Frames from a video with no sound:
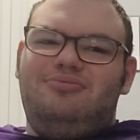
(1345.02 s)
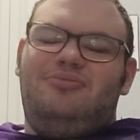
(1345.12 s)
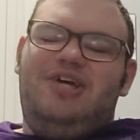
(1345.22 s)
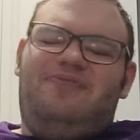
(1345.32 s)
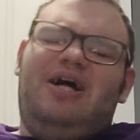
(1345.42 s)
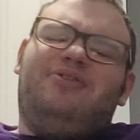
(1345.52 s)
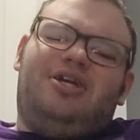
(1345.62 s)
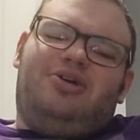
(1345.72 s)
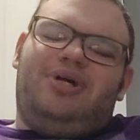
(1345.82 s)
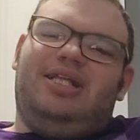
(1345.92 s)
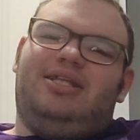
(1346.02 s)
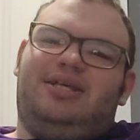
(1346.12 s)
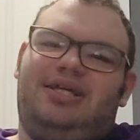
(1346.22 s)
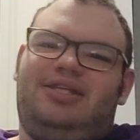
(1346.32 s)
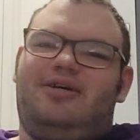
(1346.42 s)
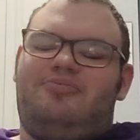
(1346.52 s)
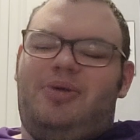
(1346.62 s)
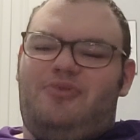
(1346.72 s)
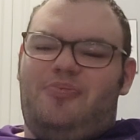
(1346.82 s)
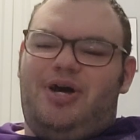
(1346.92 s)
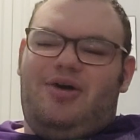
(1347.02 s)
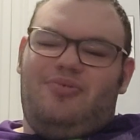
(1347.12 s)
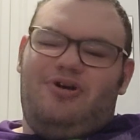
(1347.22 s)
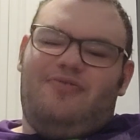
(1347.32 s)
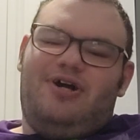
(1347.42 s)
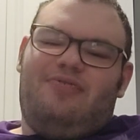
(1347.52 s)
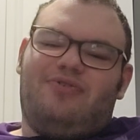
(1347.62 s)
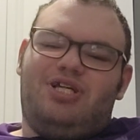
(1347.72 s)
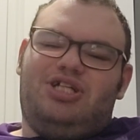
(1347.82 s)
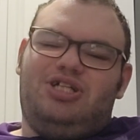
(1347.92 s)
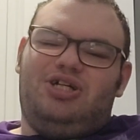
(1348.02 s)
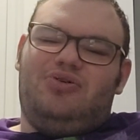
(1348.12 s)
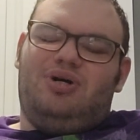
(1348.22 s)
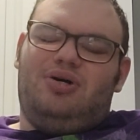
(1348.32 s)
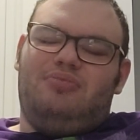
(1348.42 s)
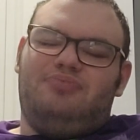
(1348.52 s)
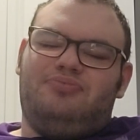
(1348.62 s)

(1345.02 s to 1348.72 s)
they finally get their memory back, whatever, after Ichigo